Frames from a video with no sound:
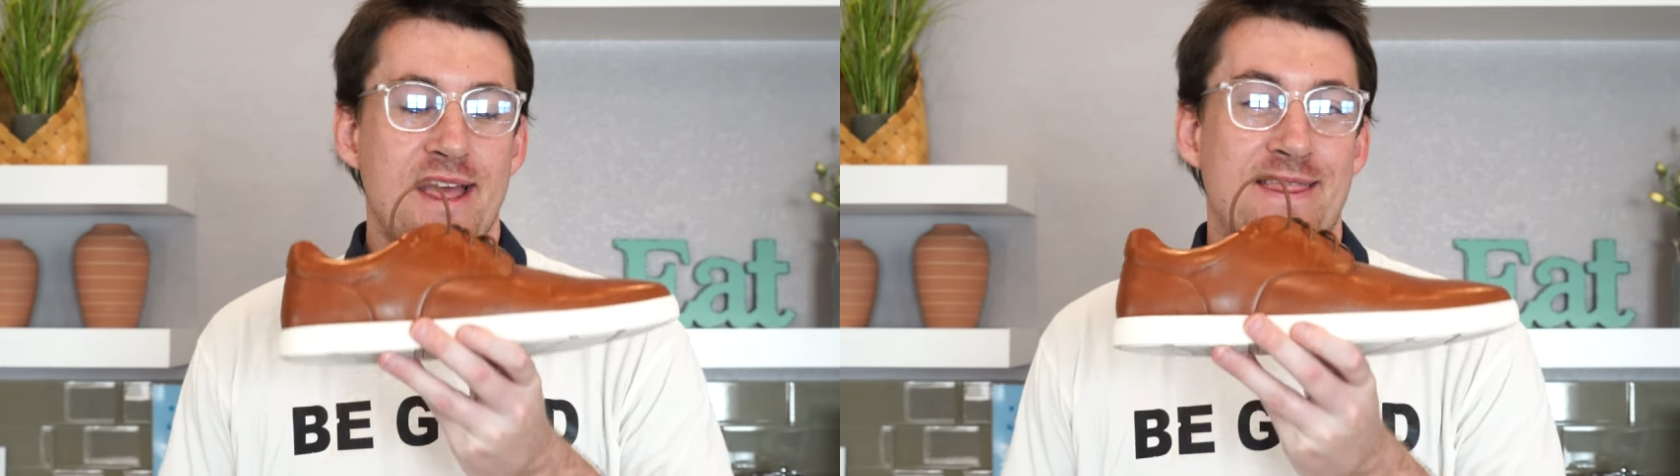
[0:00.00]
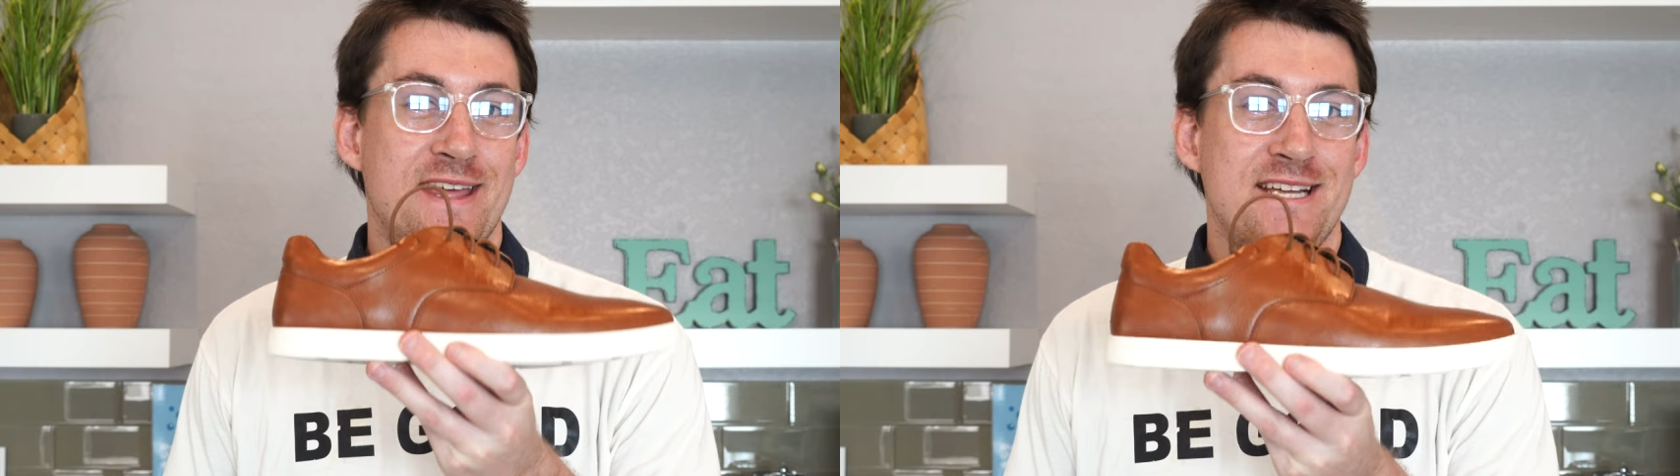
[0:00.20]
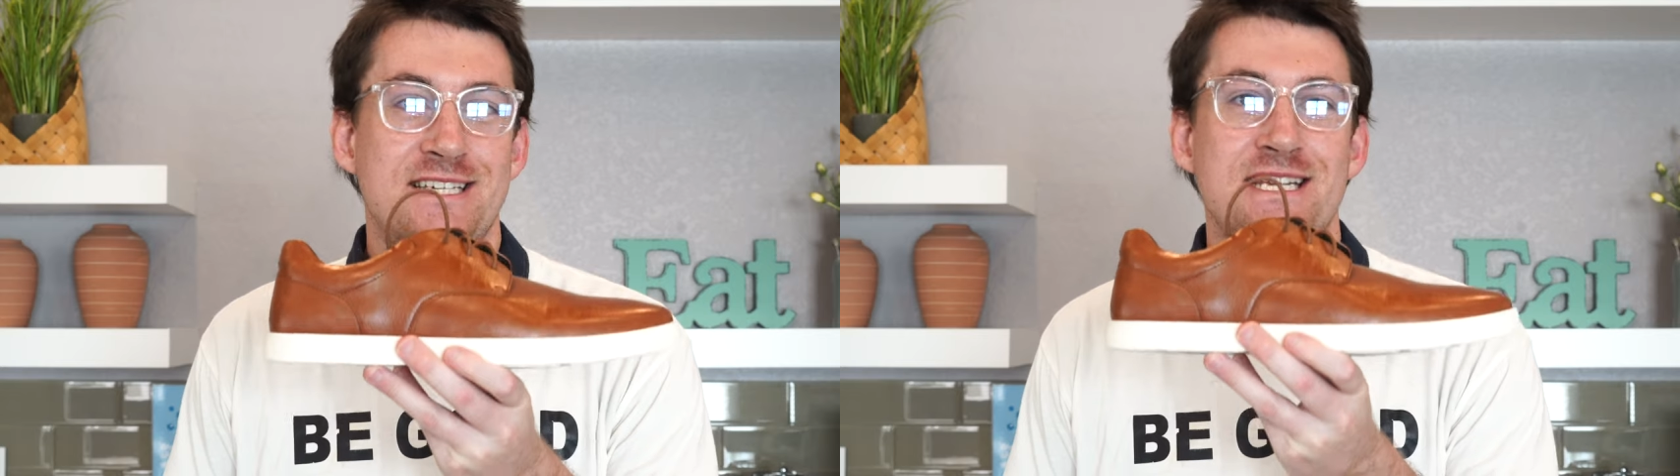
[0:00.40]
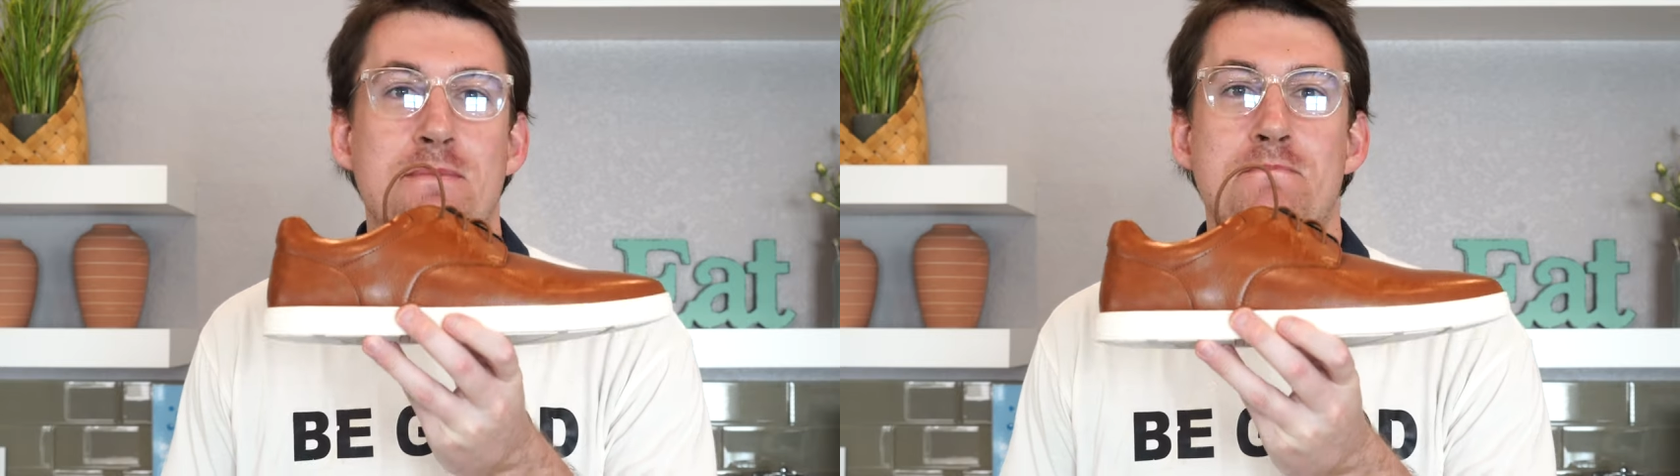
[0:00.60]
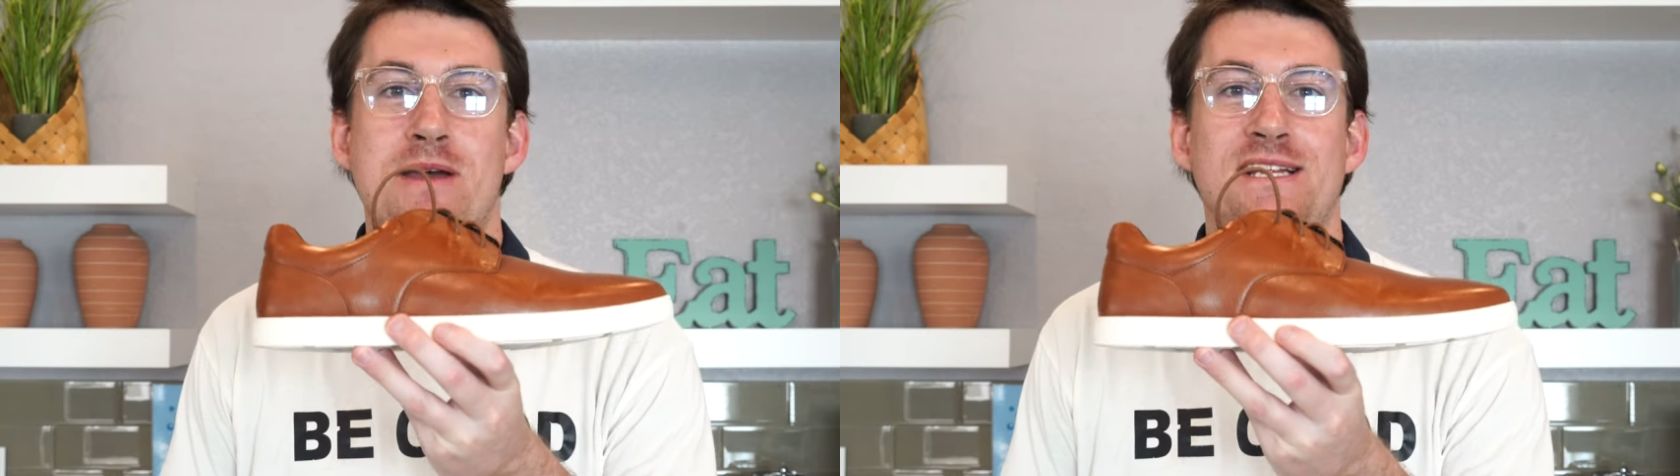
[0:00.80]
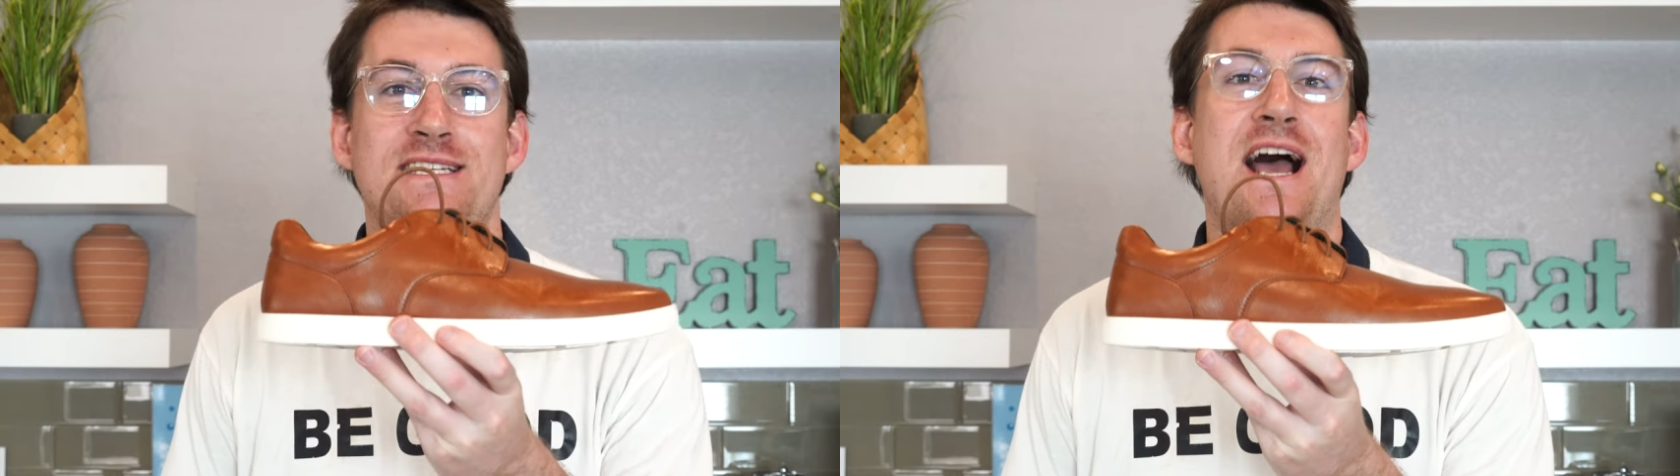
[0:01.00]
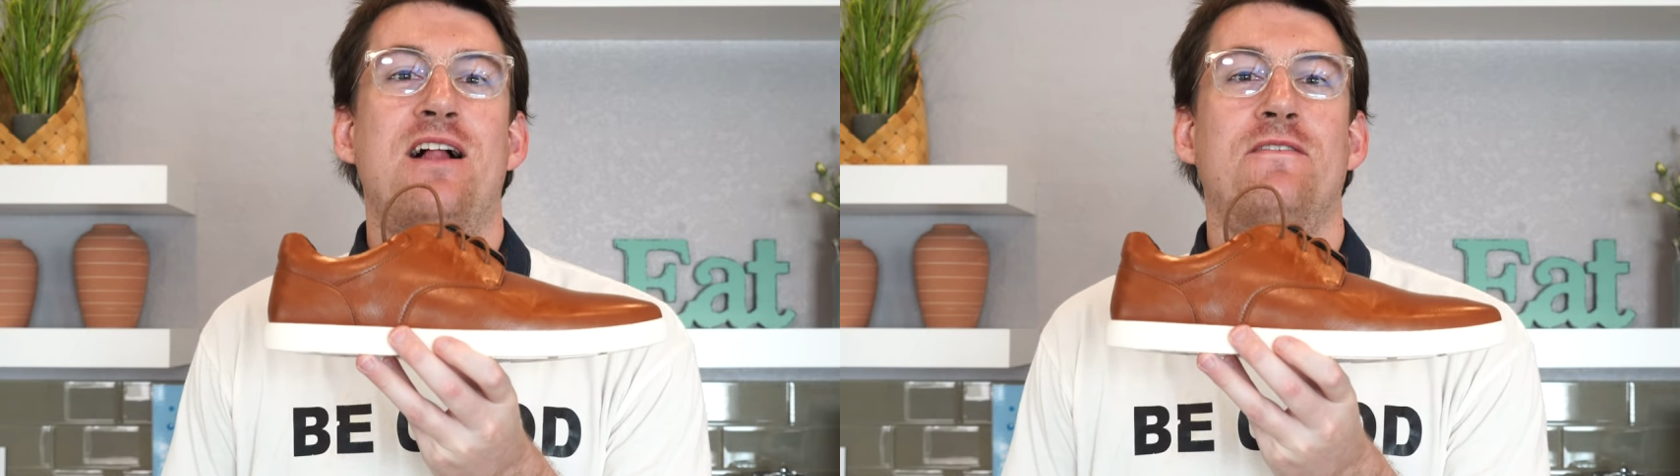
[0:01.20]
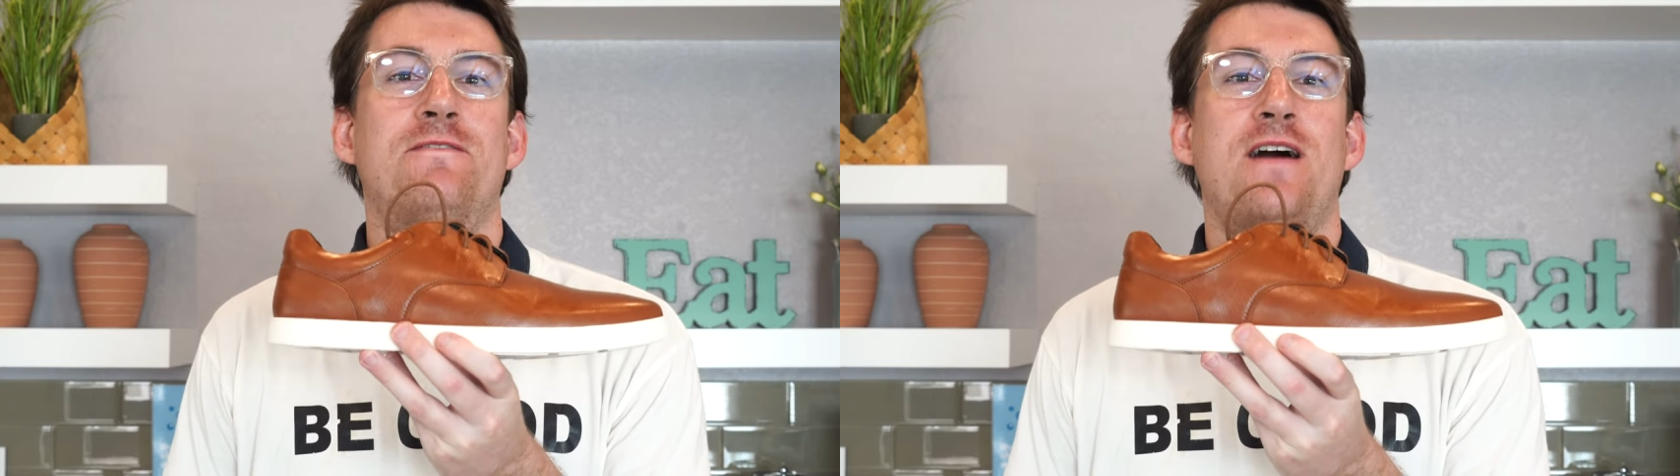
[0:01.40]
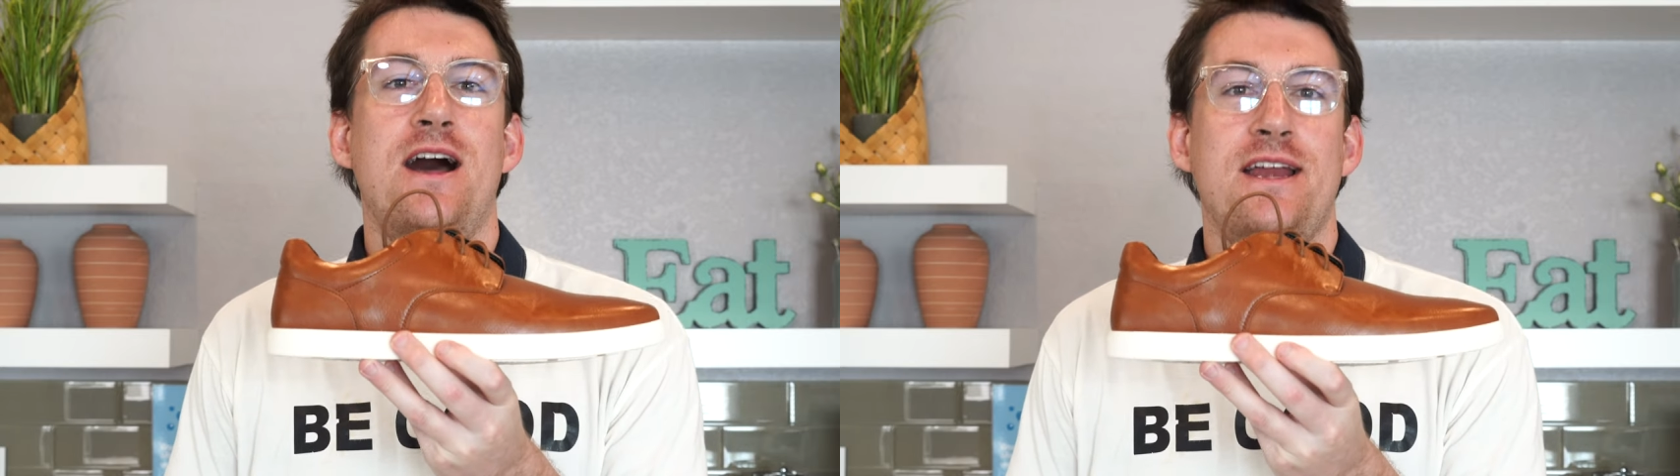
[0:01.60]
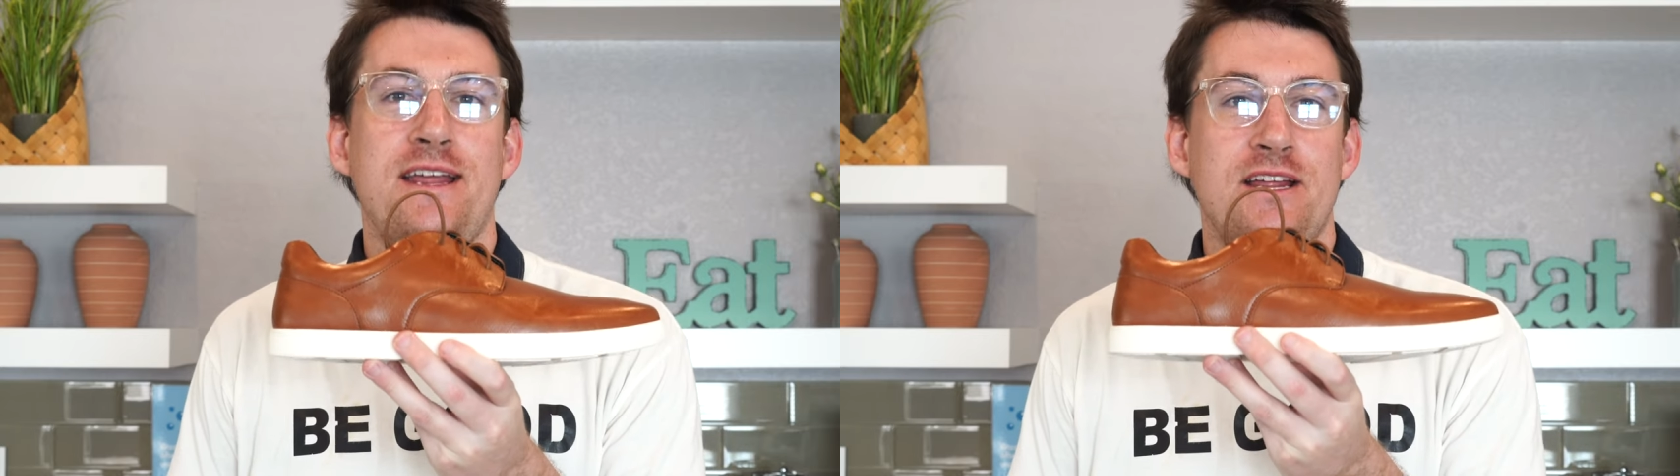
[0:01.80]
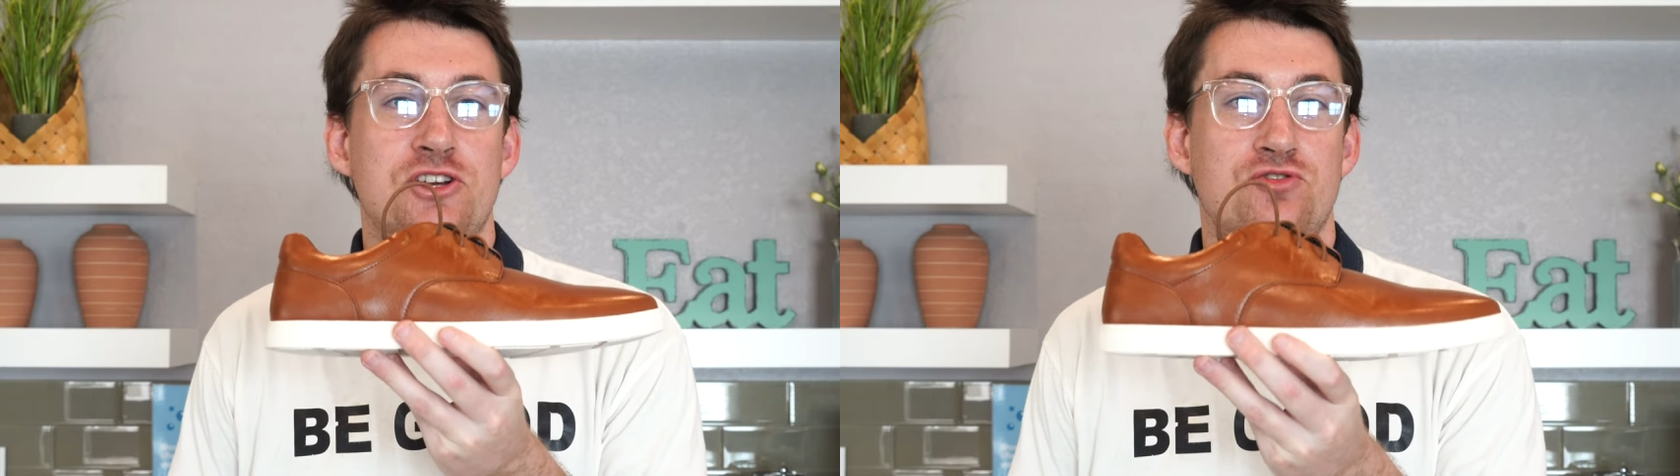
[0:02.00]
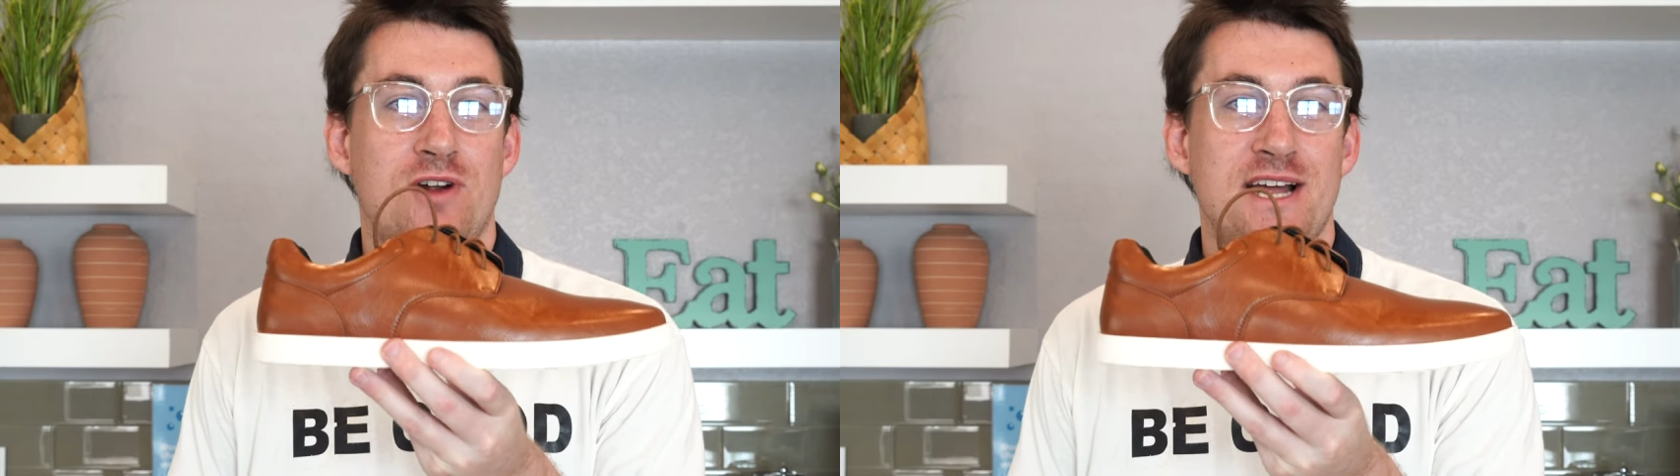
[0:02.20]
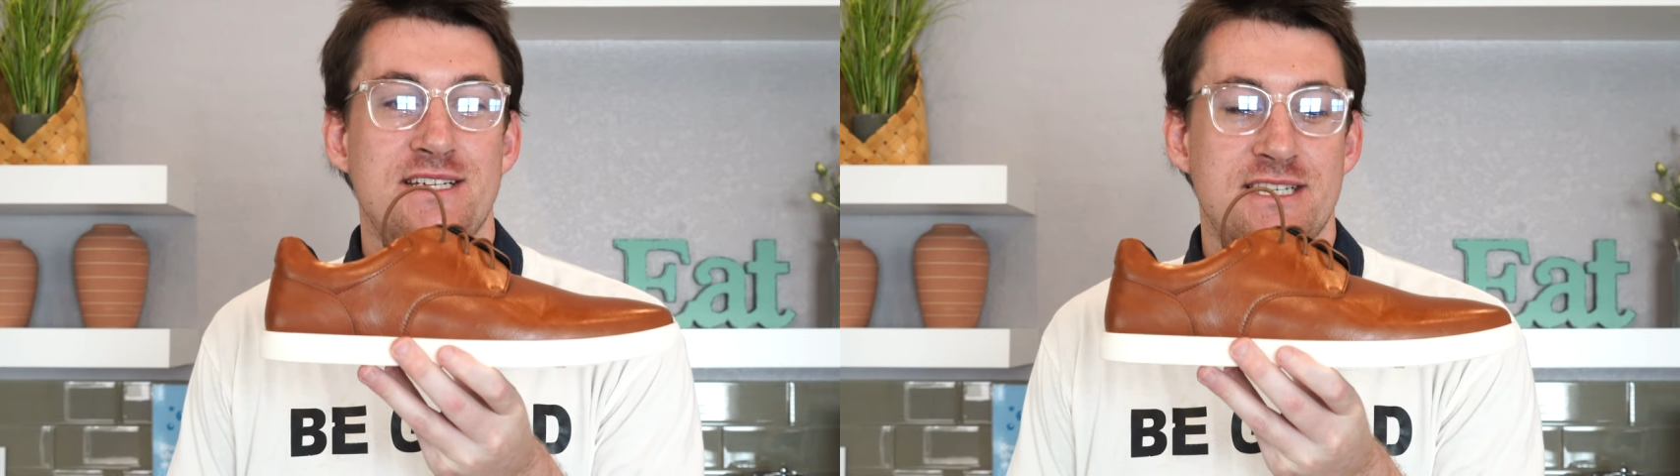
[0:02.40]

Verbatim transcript: This men's Alfani dress